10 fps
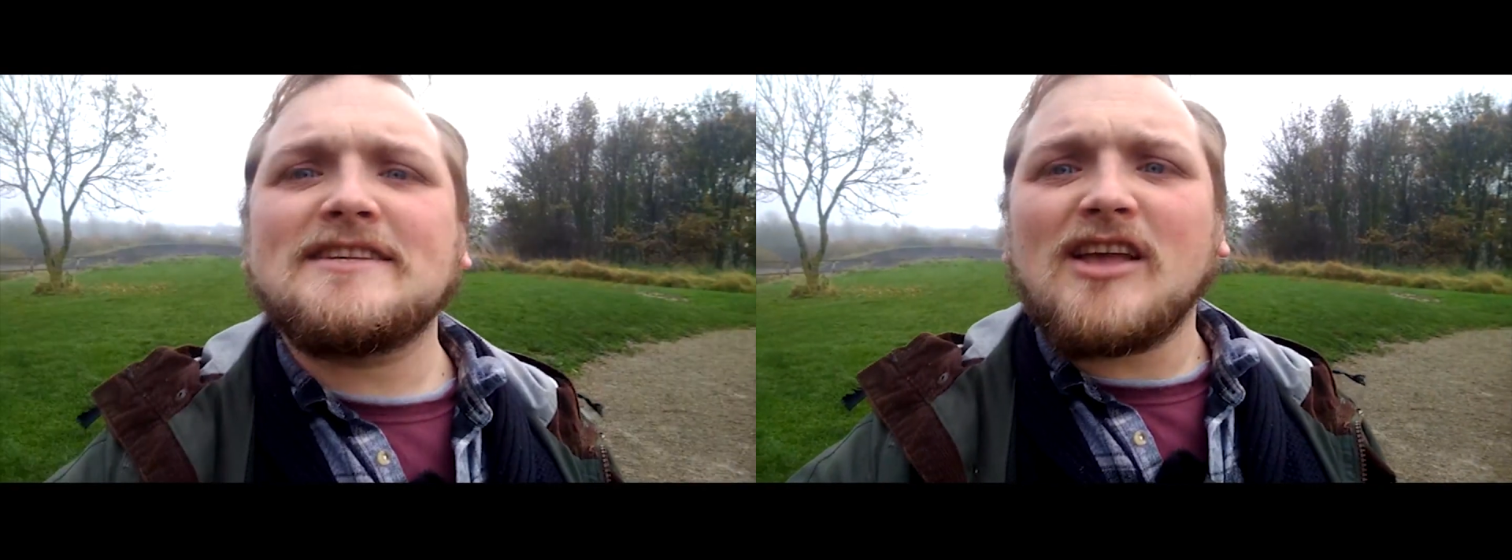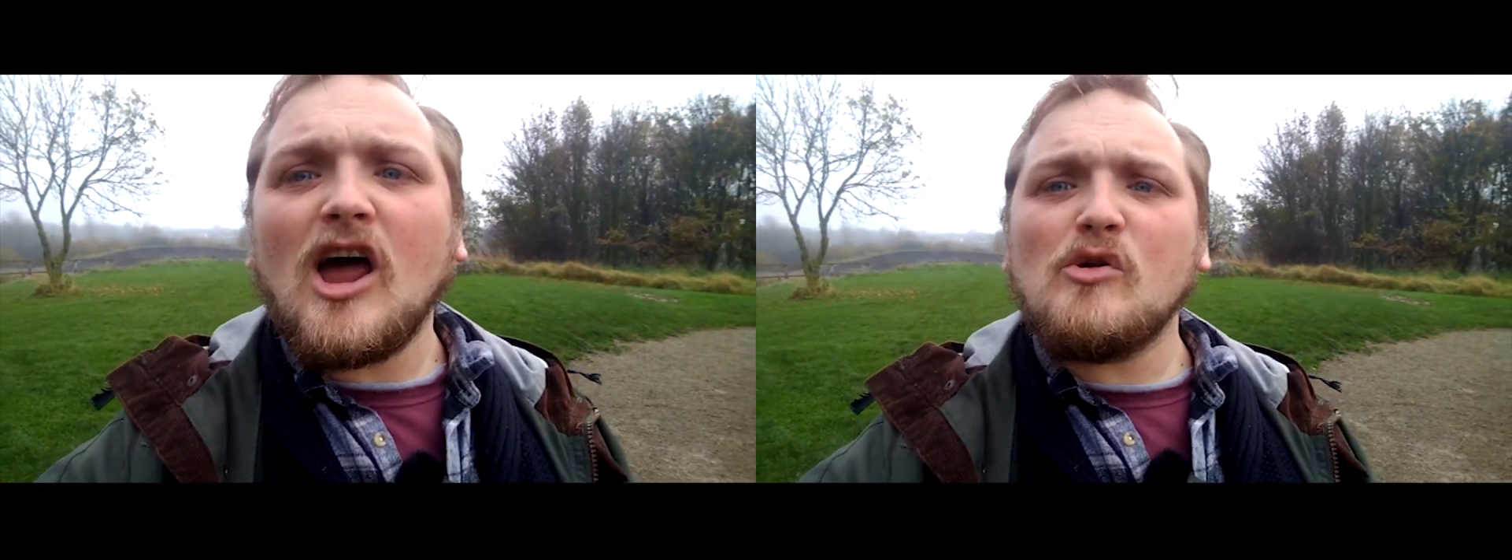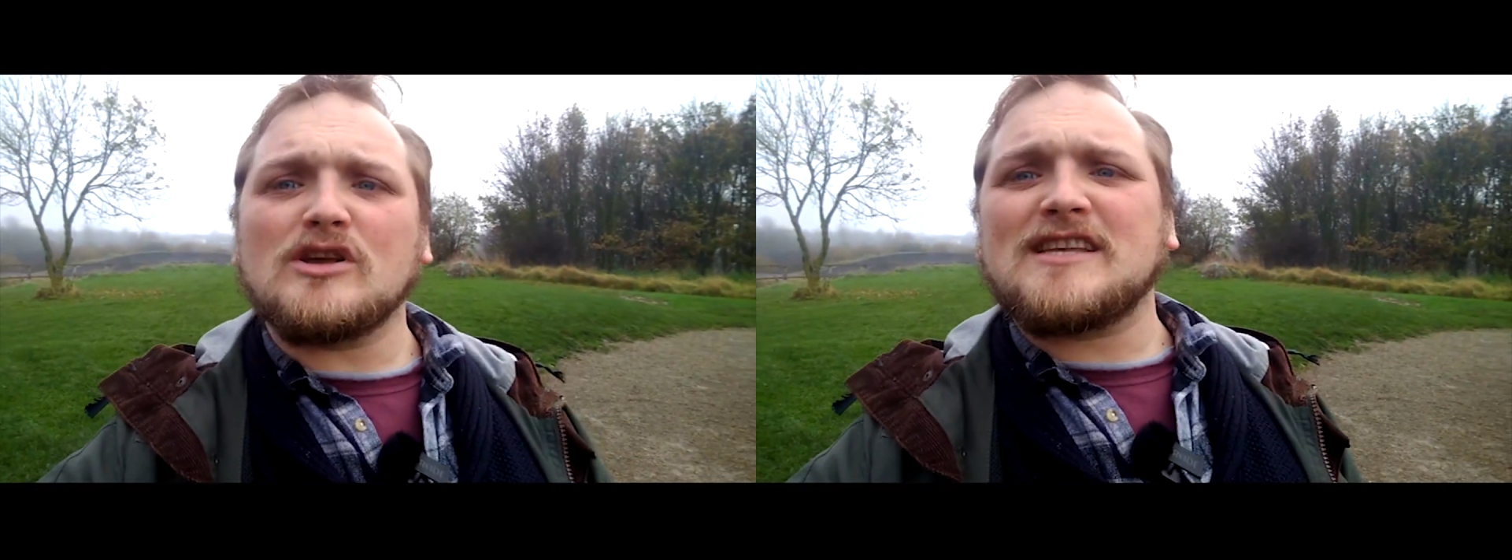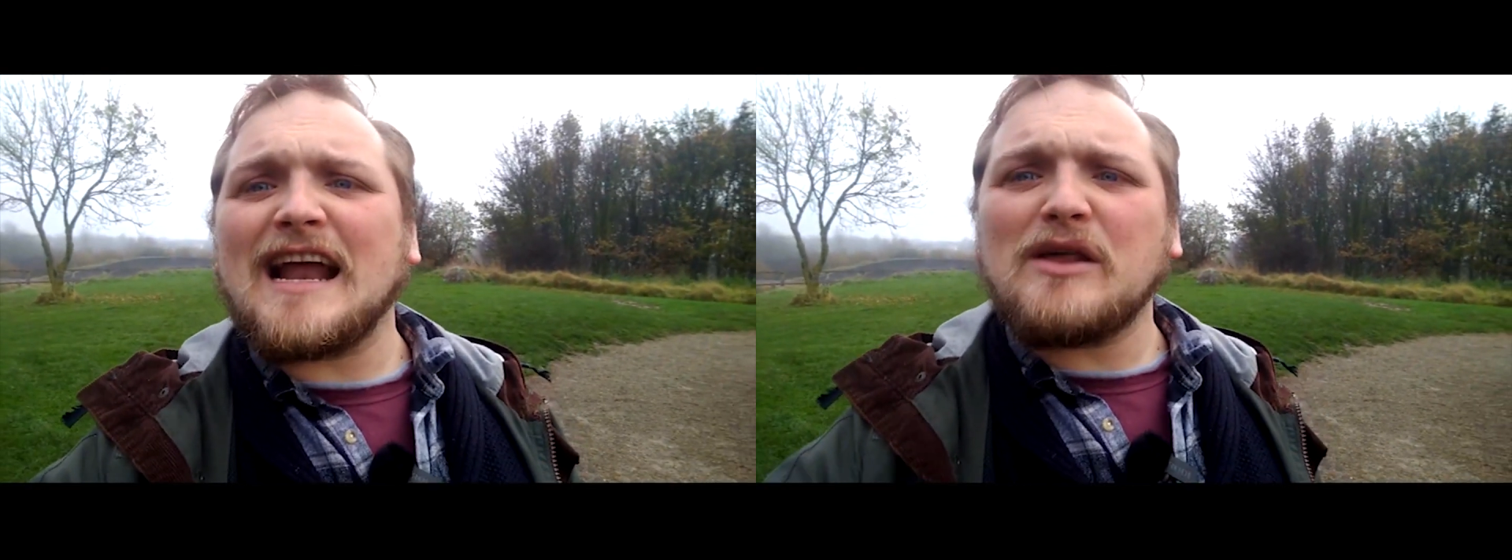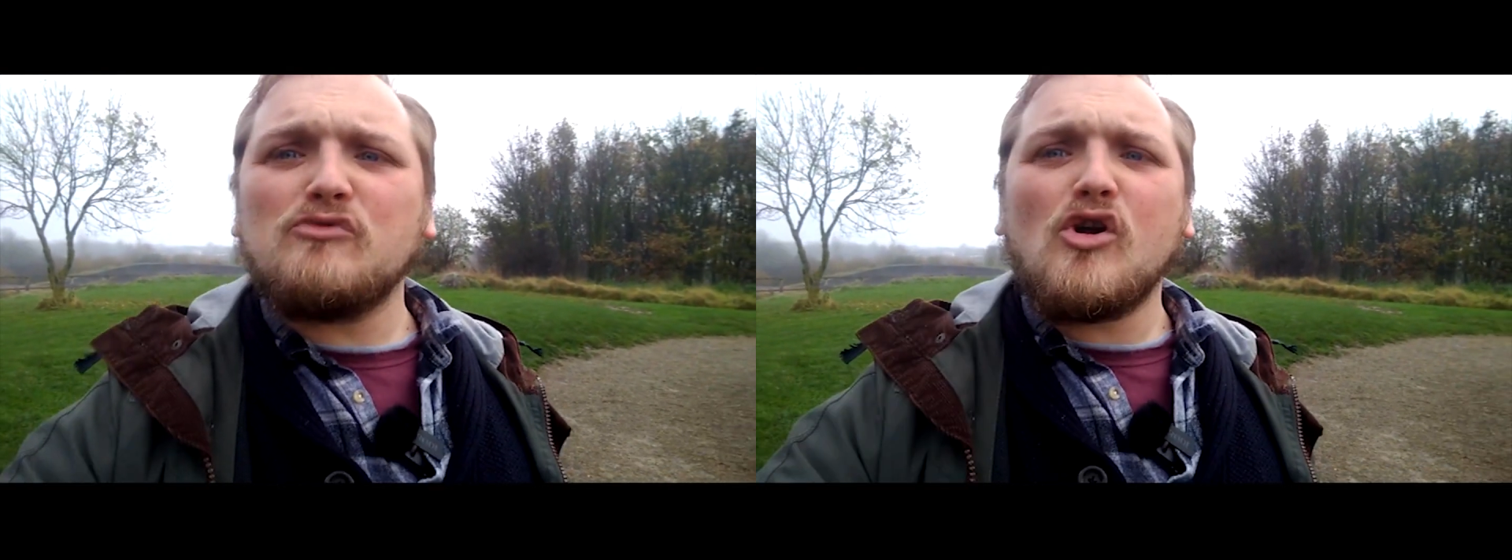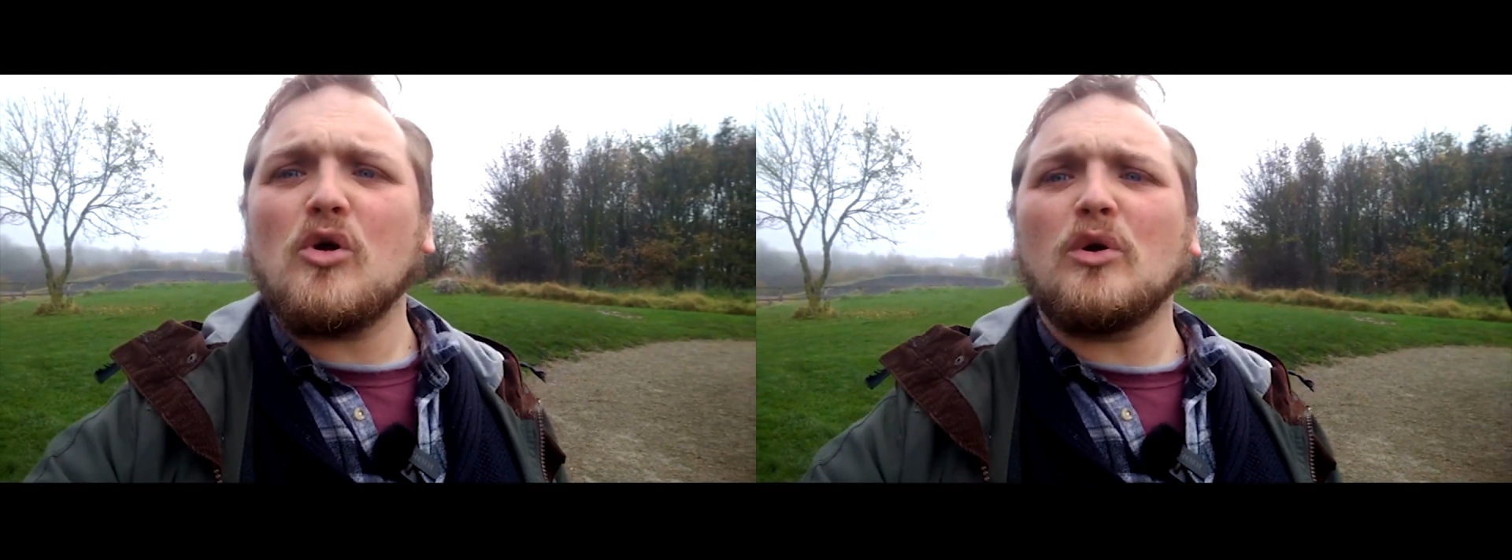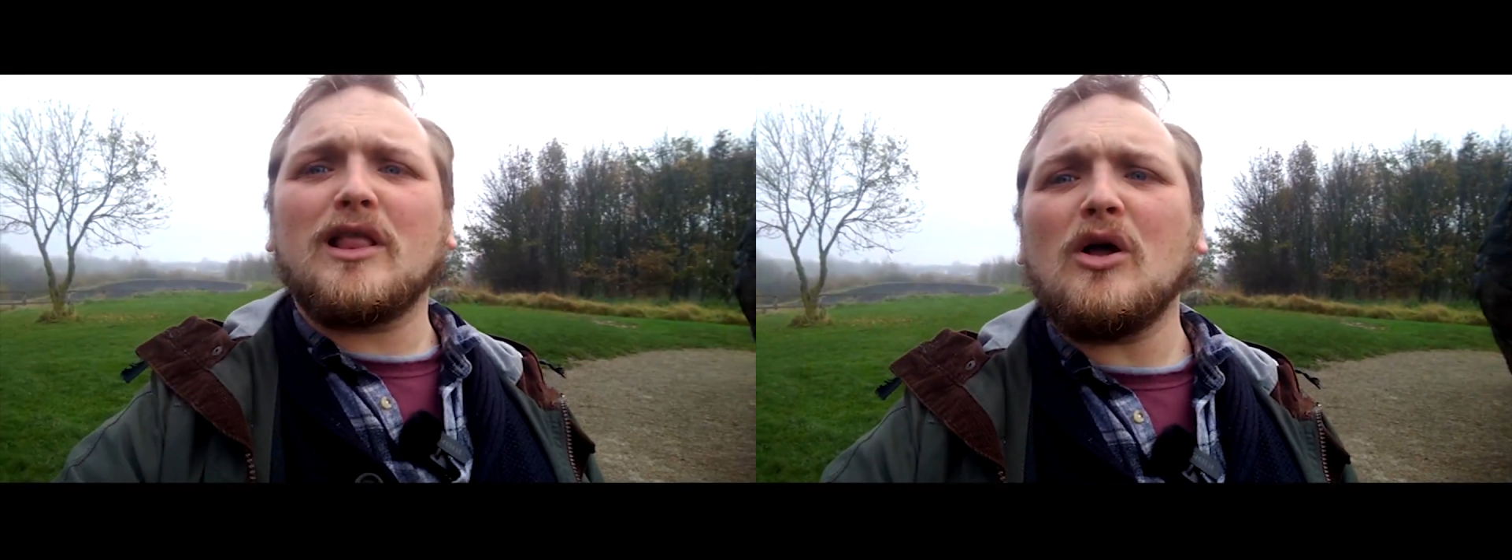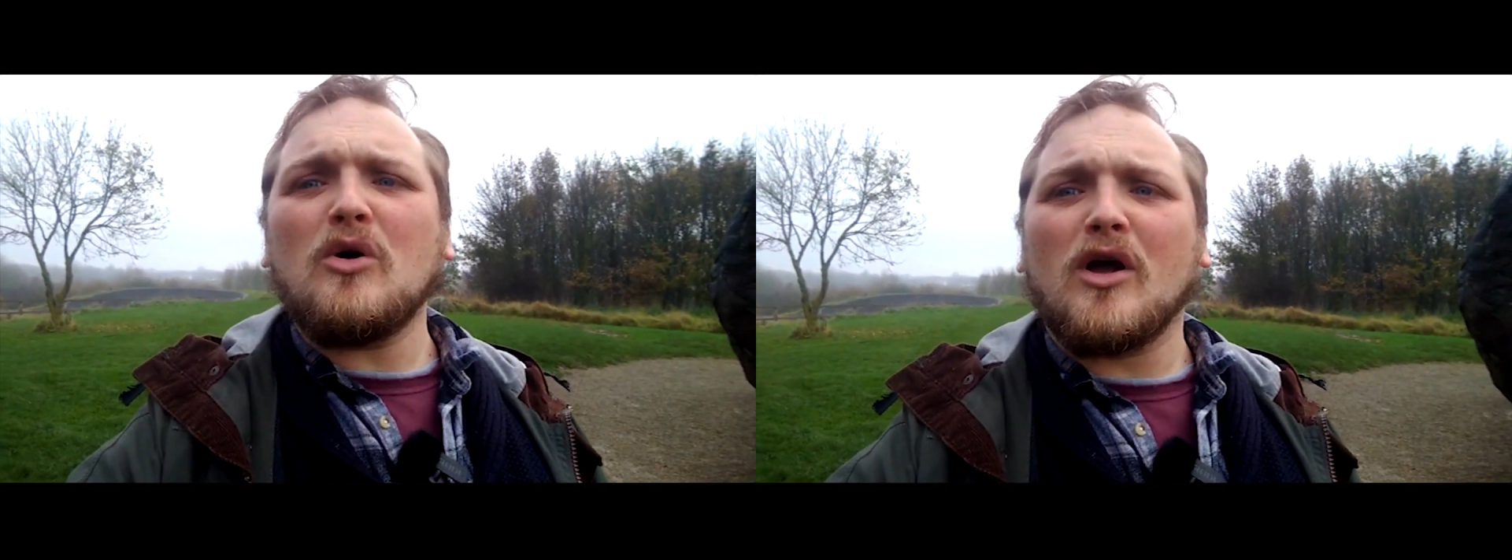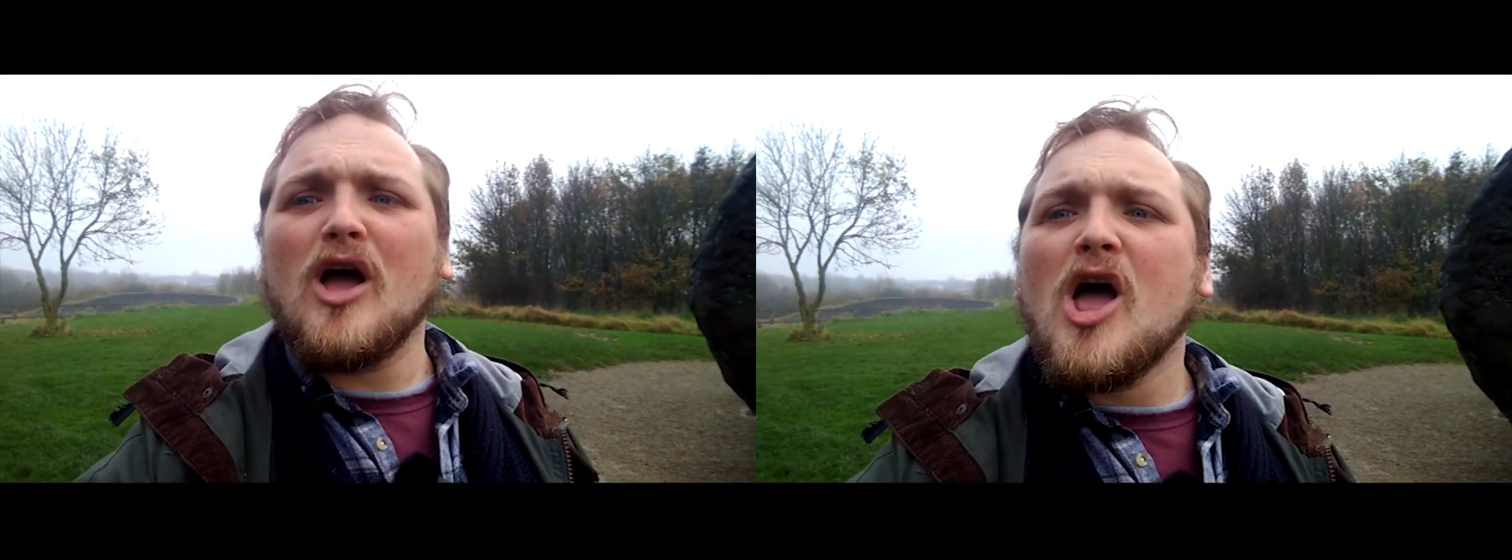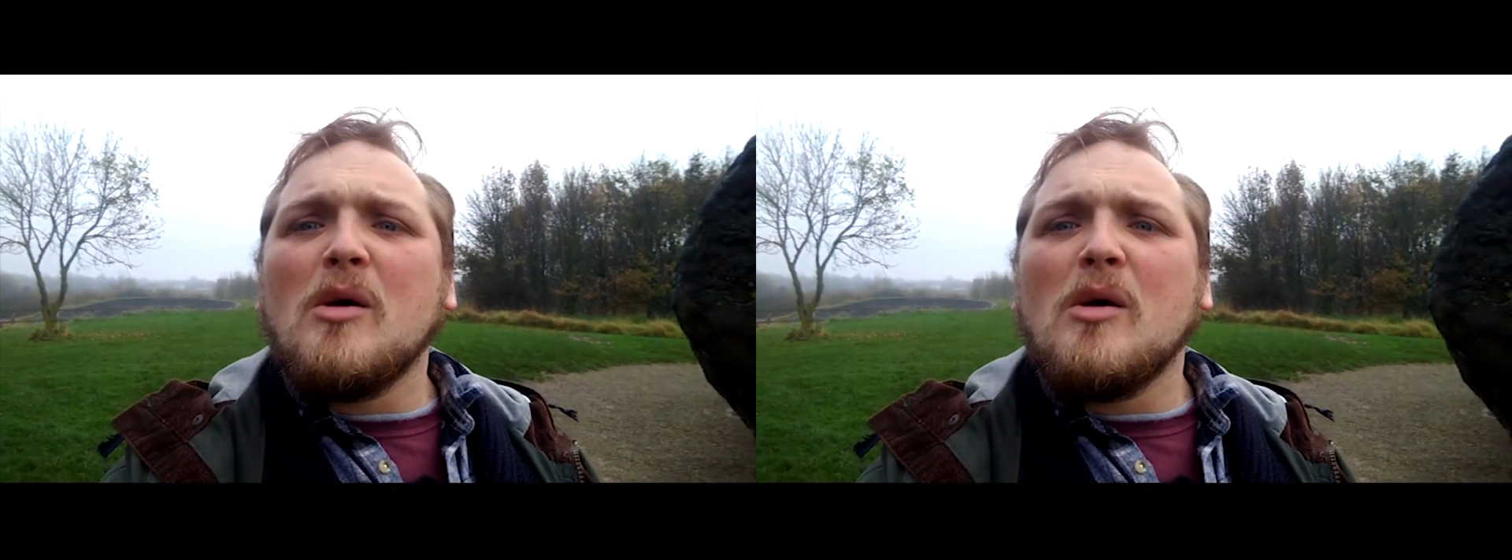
Cyrus had it wrong all along?